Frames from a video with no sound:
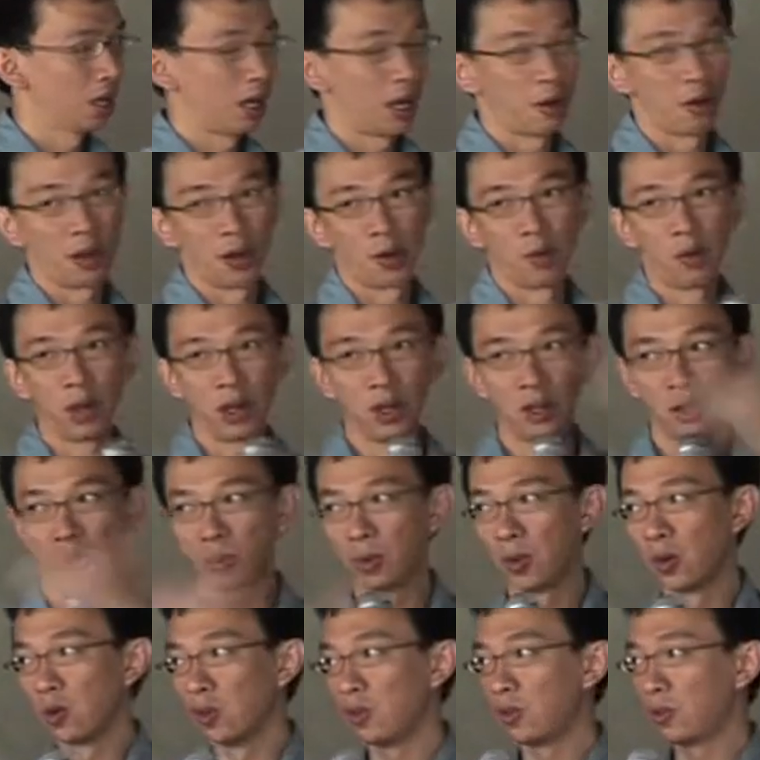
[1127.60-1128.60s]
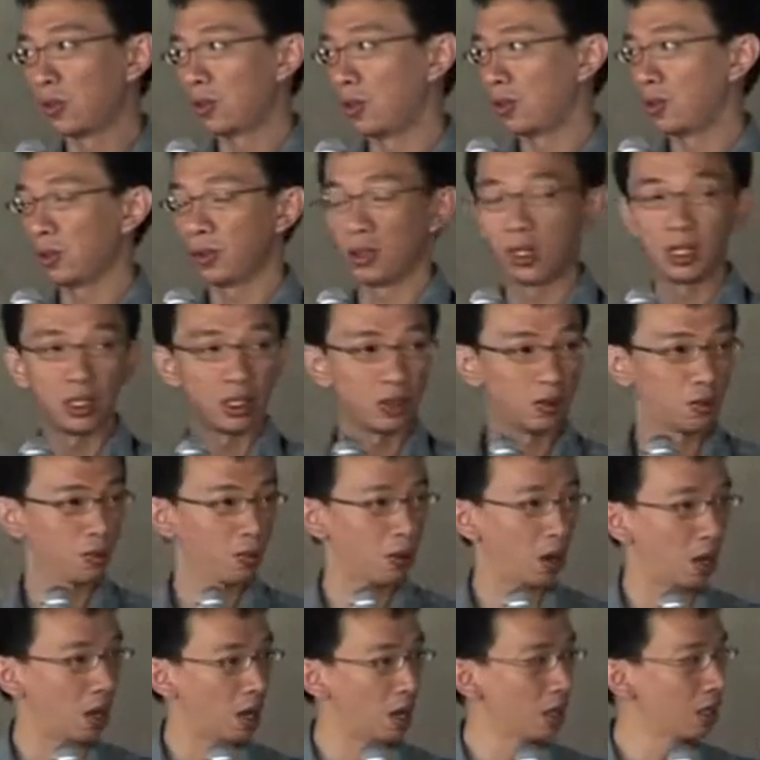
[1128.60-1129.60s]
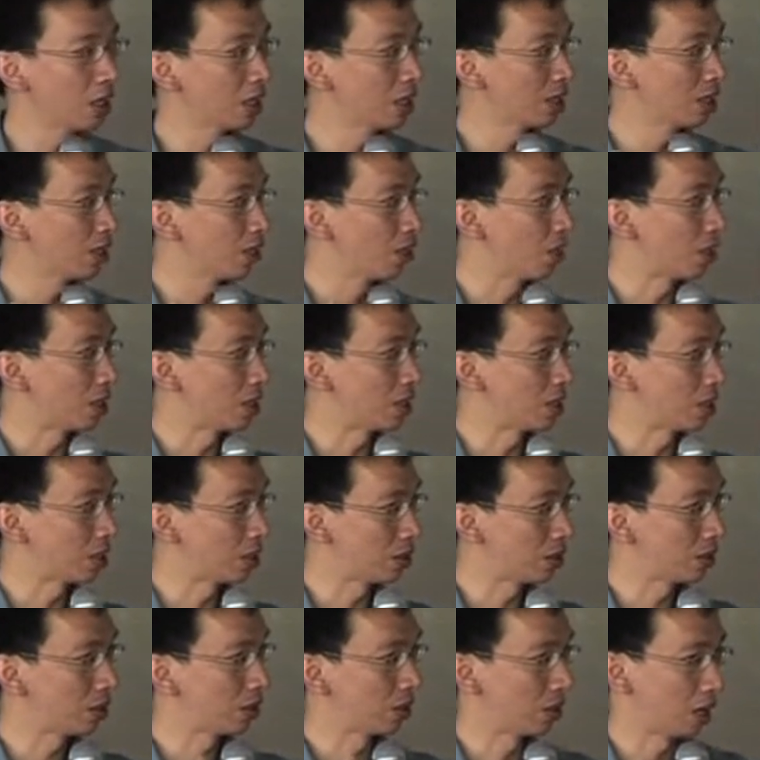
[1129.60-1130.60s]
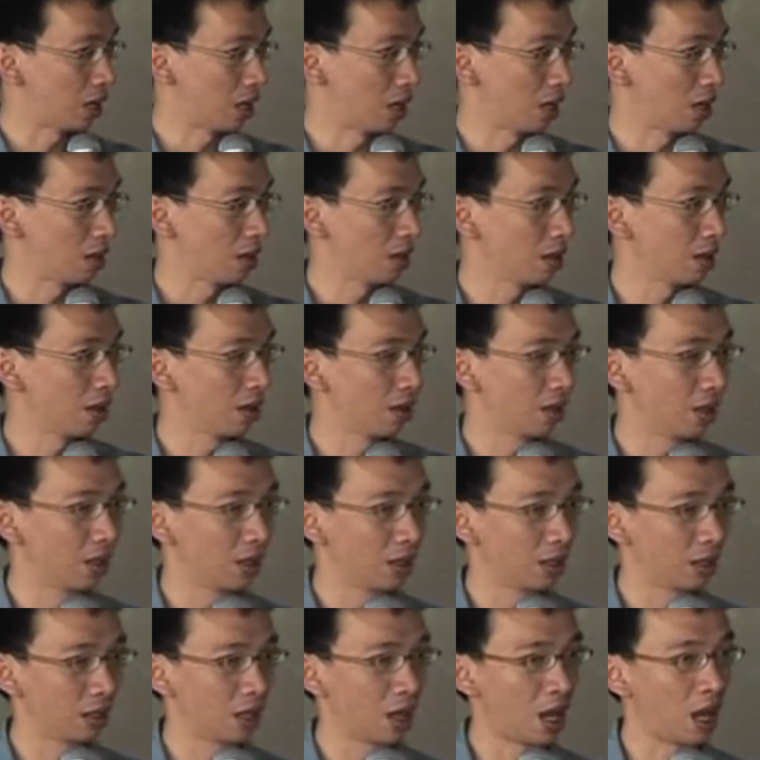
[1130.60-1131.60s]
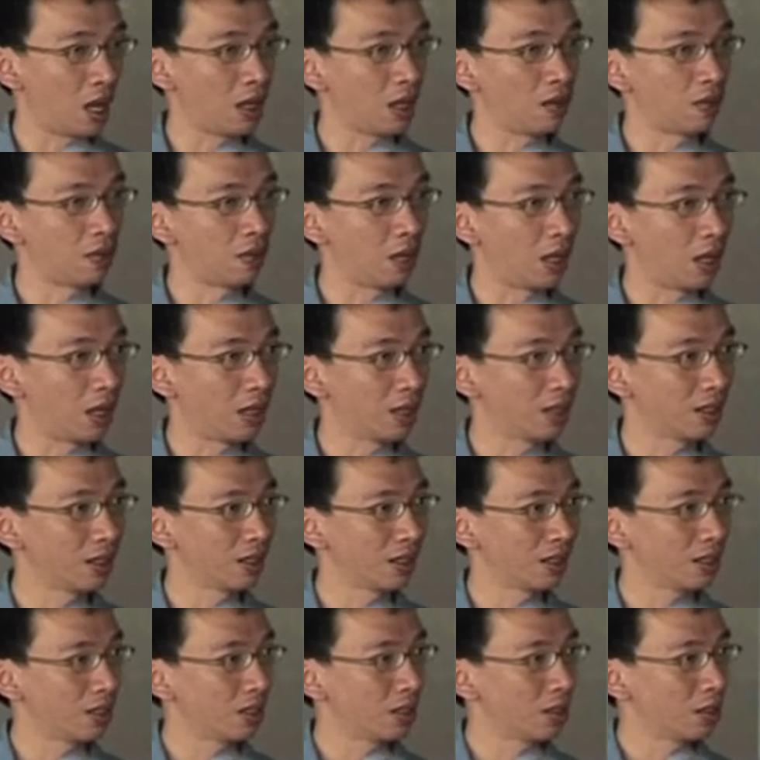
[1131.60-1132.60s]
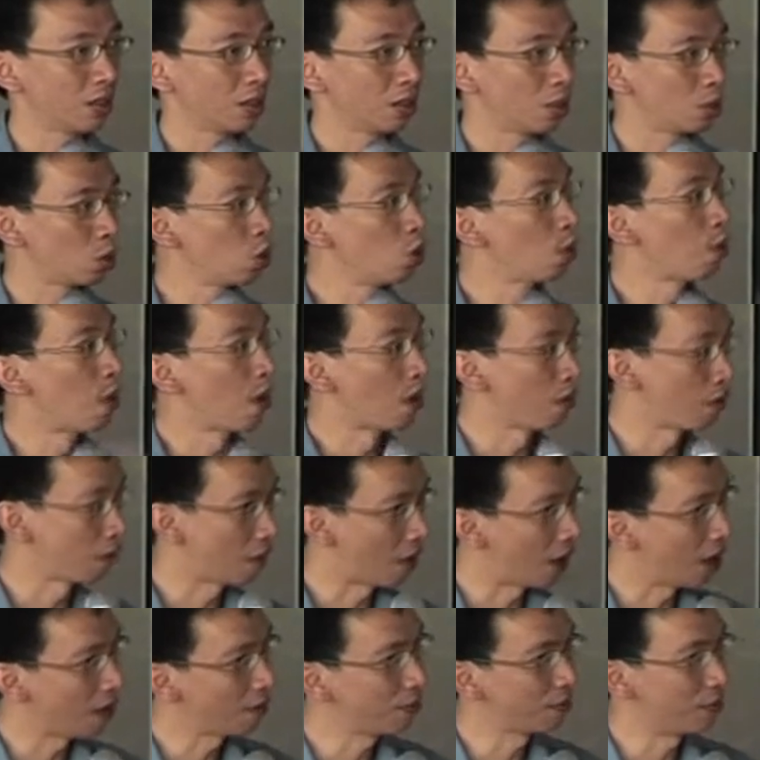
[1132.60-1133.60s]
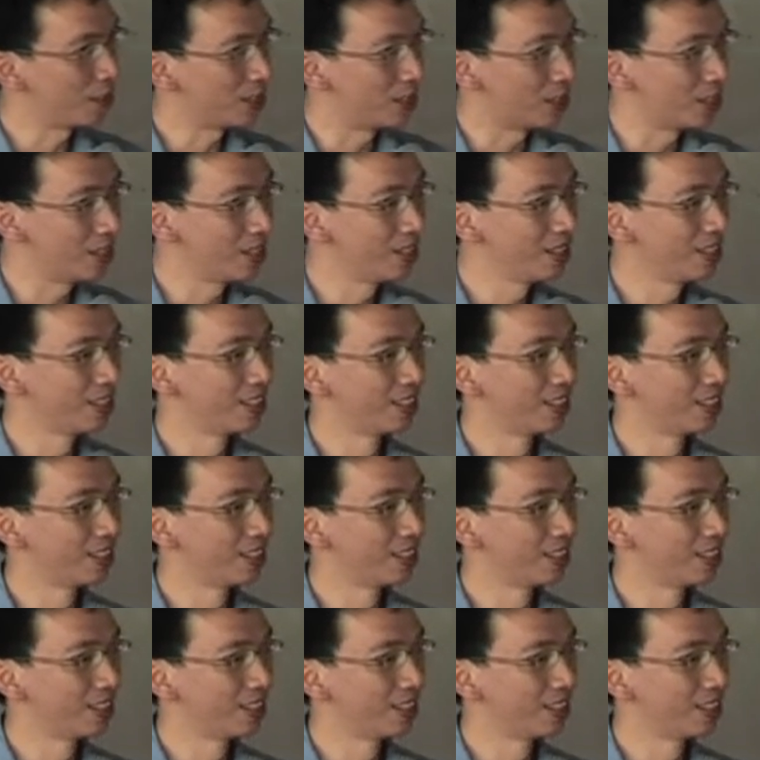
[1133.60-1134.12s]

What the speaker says: And when you move to this work, which is kind of like 2.5D,